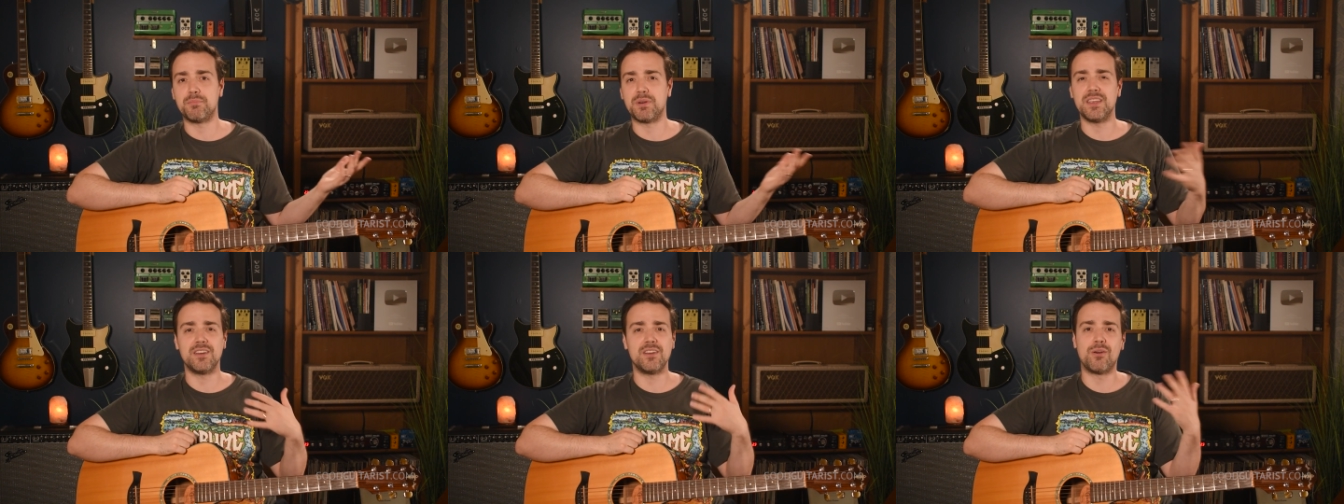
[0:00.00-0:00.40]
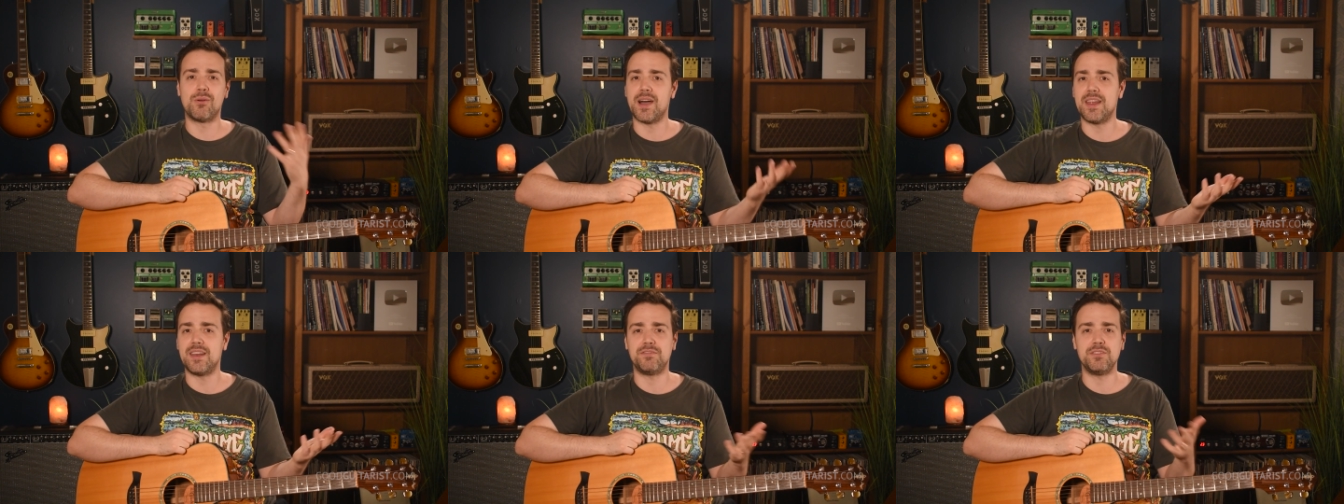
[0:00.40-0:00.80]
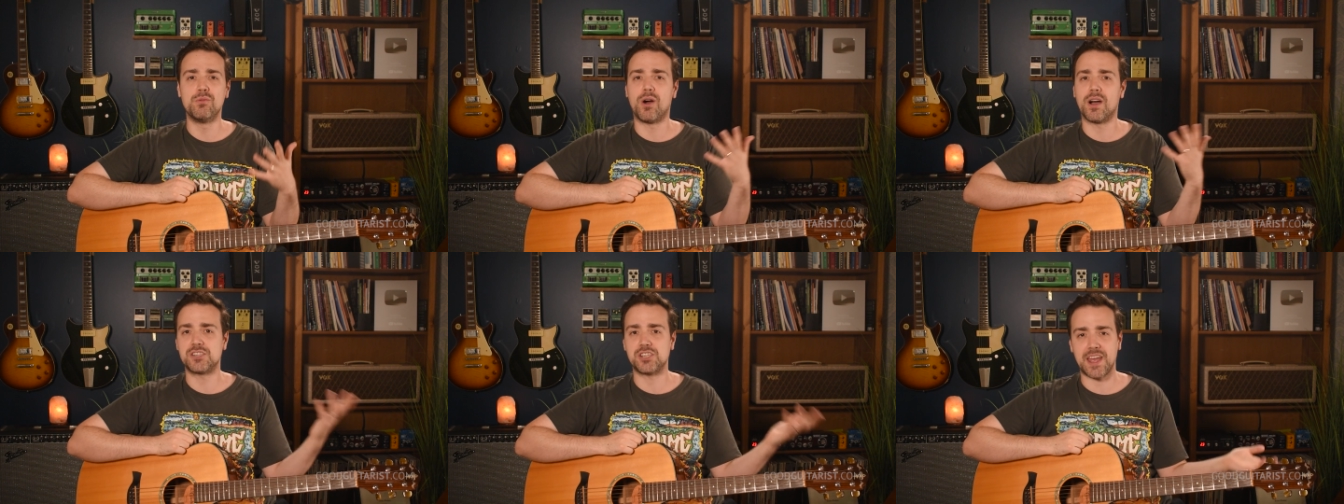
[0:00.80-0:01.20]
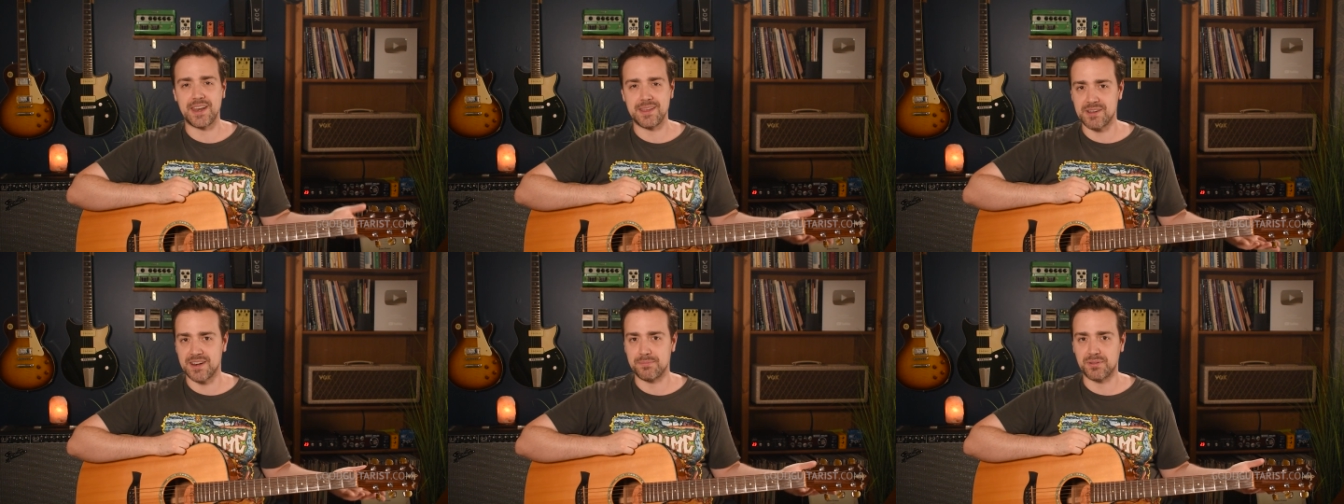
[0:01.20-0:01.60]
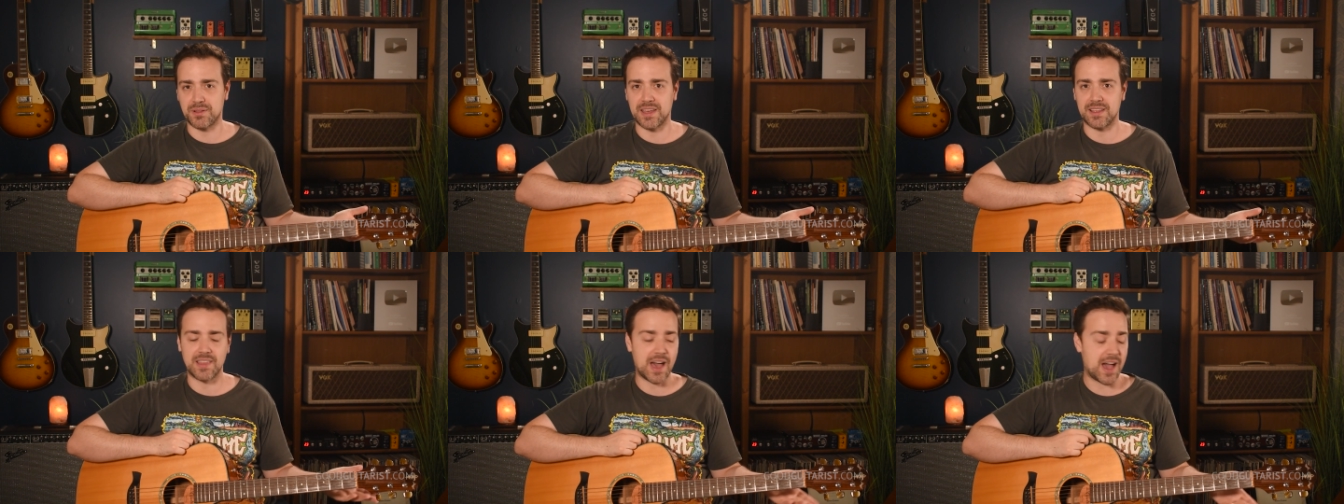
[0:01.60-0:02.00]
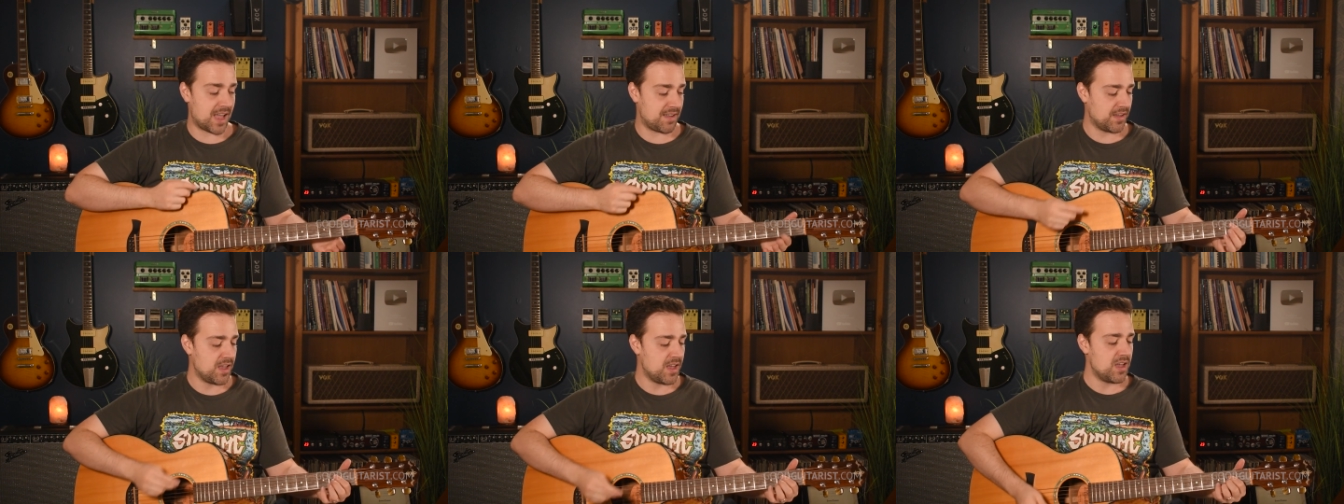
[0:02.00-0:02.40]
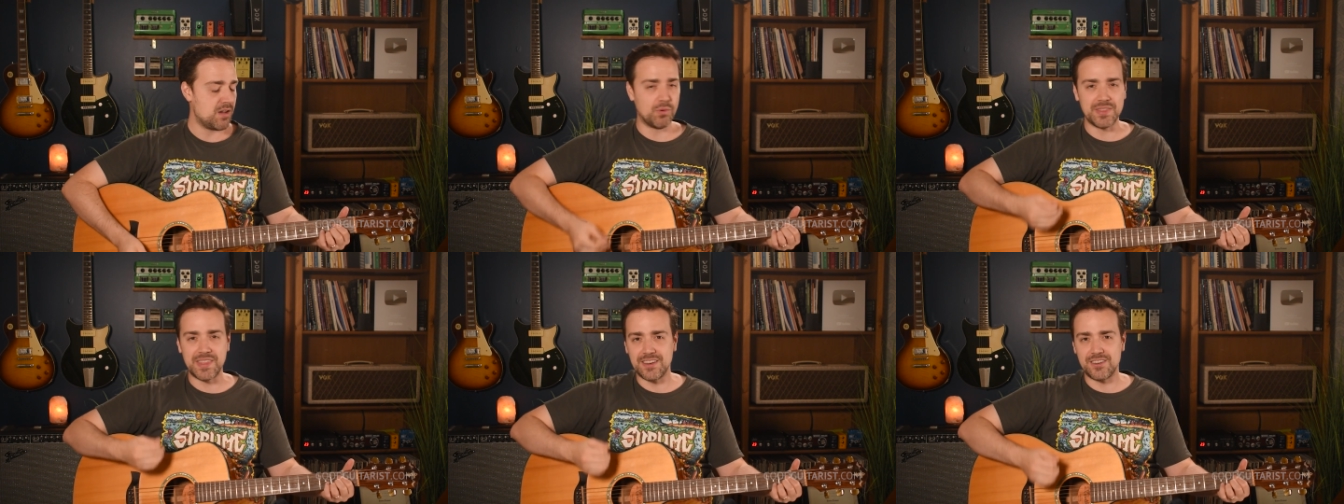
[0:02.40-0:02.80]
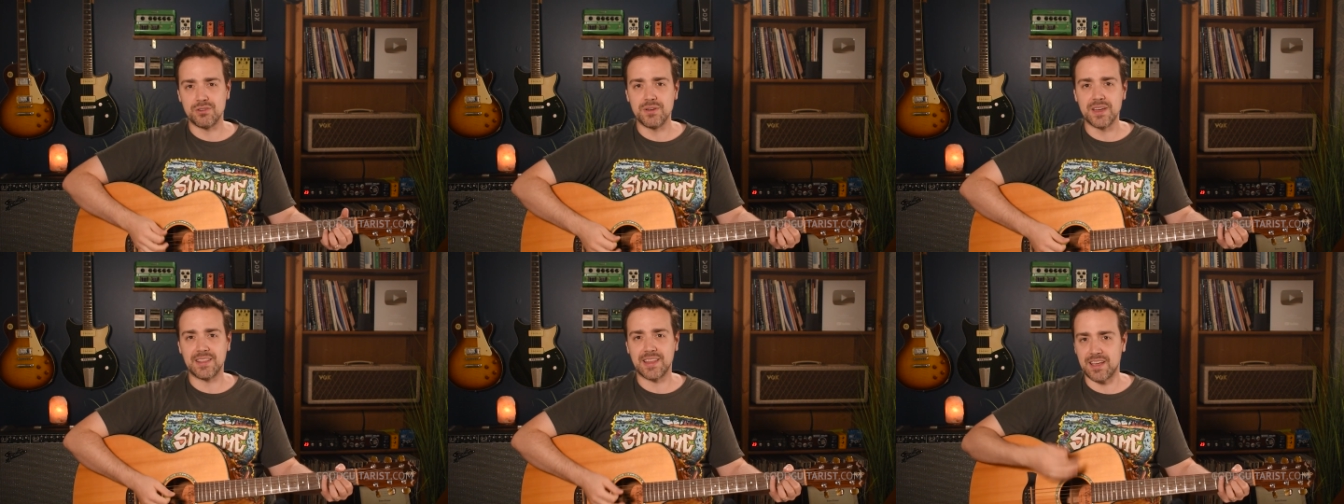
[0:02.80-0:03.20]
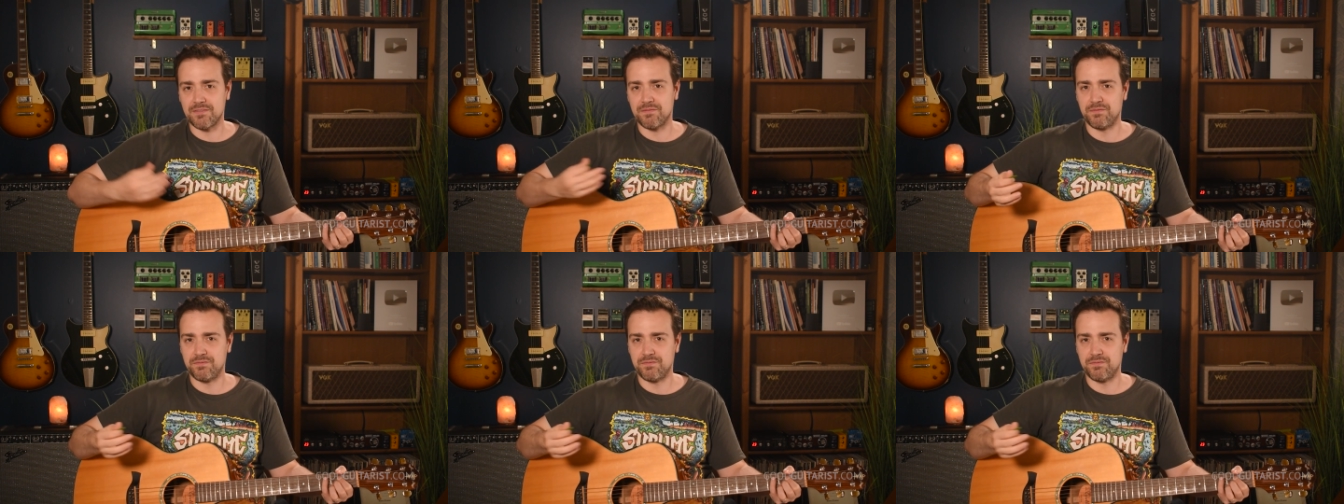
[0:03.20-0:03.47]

But you know what? If you watch anybody playing live, when they do it like